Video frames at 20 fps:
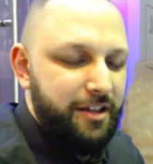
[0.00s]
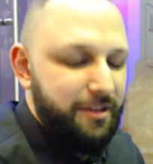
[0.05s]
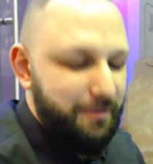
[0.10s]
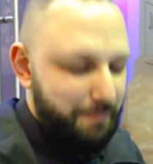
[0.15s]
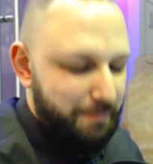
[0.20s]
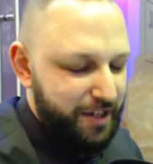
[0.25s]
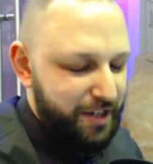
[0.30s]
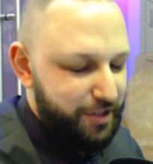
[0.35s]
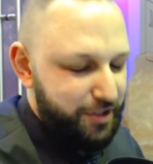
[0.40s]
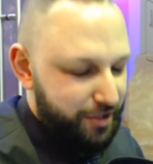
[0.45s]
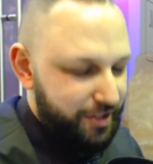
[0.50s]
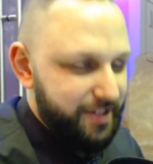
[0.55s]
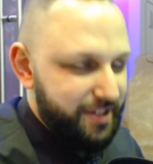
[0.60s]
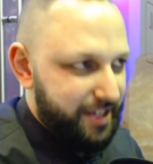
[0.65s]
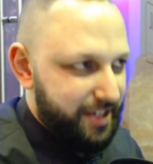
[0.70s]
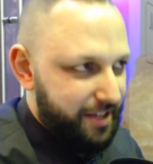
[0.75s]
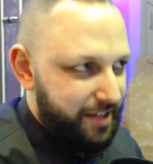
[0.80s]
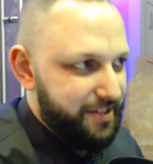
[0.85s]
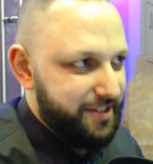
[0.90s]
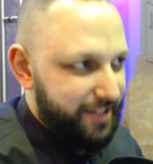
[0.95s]
make sure you
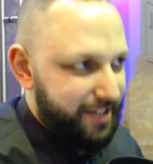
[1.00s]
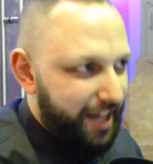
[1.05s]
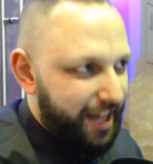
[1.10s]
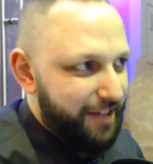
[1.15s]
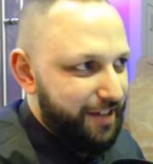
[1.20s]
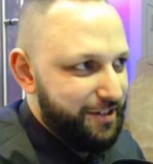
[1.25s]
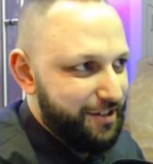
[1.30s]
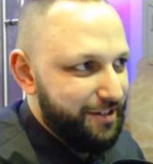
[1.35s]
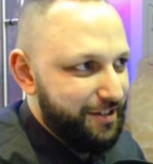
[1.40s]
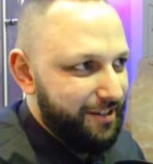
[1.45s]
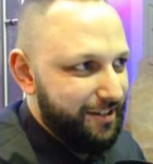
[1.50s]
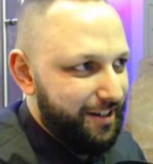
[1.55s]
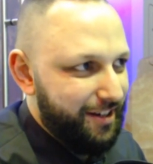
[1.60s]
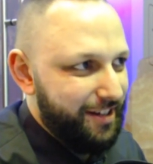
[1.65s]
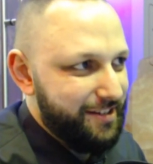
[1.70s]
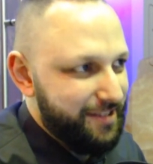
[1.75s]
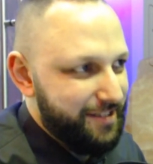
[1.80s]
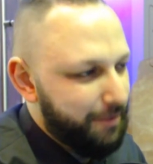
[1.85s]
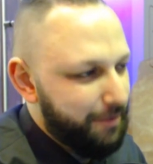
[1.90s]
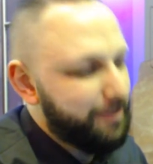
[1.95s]
tell Sketch.
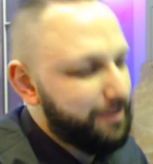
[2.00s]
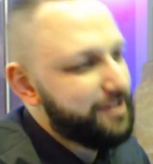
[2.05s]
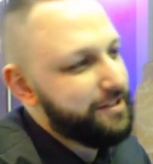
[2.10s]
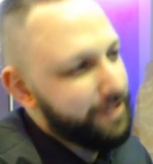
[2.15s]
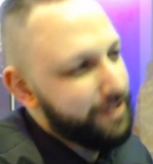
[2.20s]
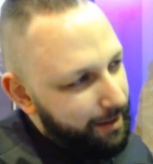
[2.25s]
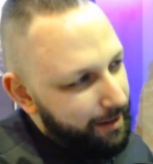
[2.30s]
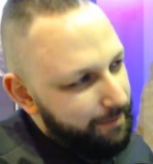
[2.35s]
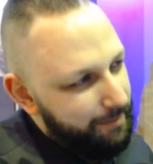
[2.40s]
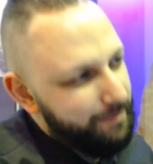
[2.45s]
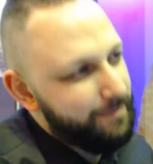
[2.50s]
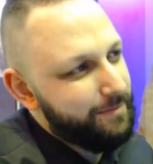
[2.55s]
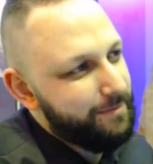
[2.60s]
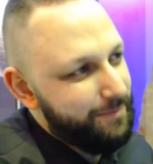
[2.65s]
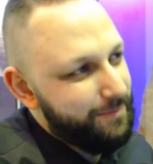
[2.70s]
I say, what's up?